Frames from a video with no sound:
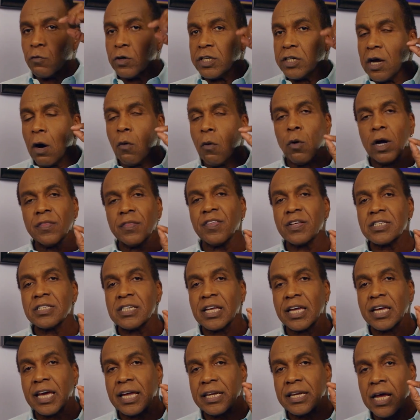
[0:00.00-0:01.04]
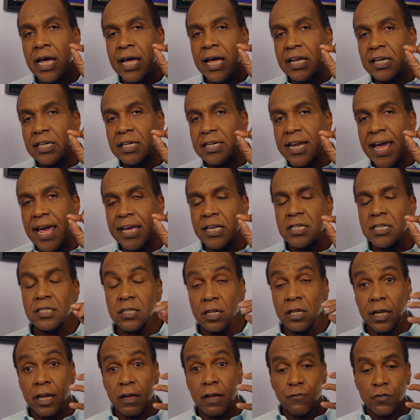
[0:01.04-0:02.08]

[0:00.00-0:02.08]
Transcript: We don't want this to get nasally.